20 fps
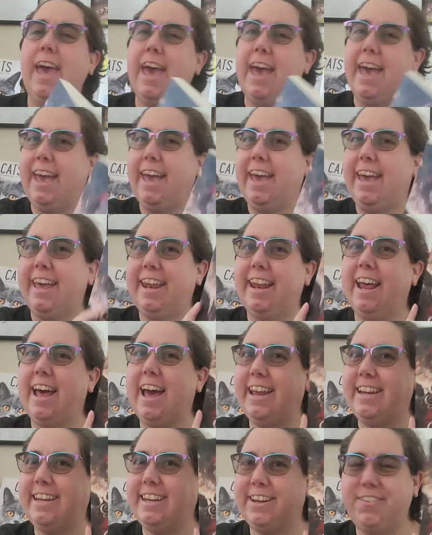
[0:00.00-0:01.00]
and
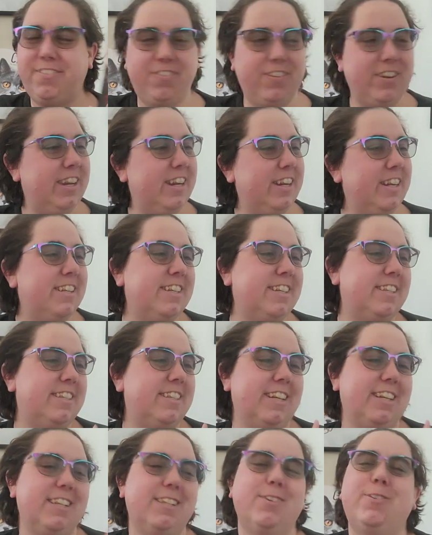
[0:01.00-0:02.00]
I did finish
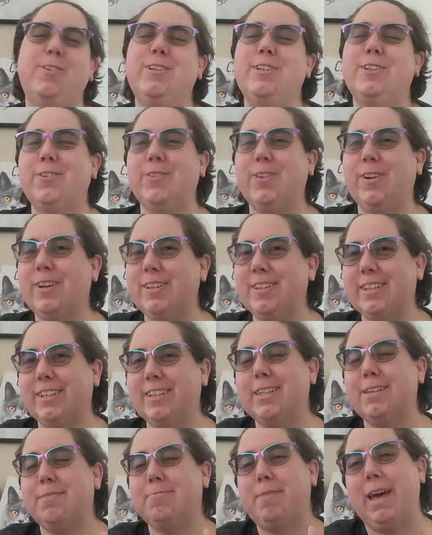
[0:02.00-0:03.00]
Six Scorch
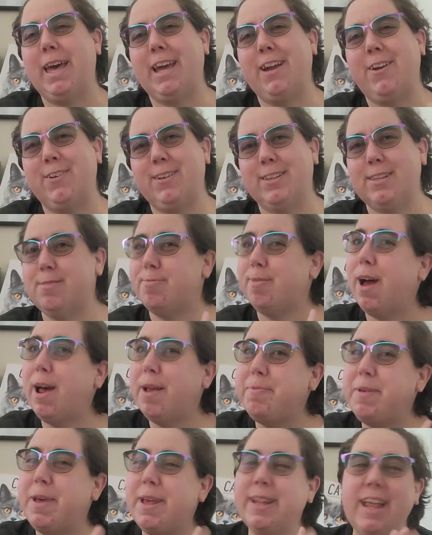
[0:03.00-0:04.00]
Roses by Carissa
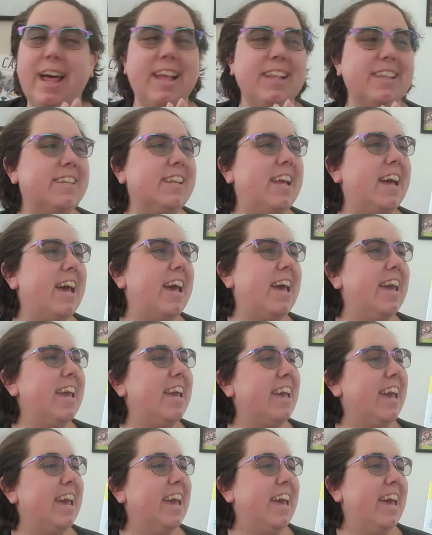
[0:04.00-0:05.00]
Broadbent last night.